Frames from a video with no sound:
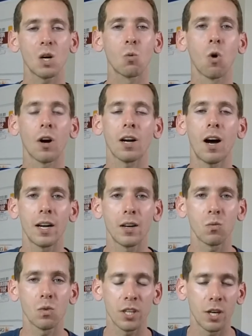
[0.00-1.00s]
work on,
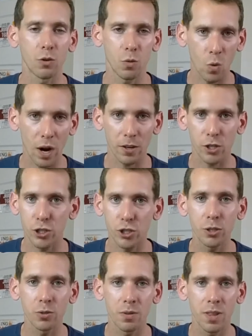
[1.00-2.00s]
you know, wear a
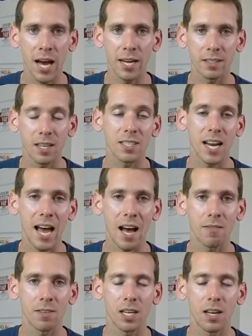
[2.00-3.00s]
shoe that doesn't
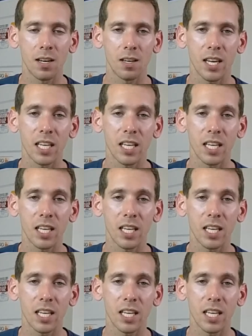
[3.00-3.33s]
have a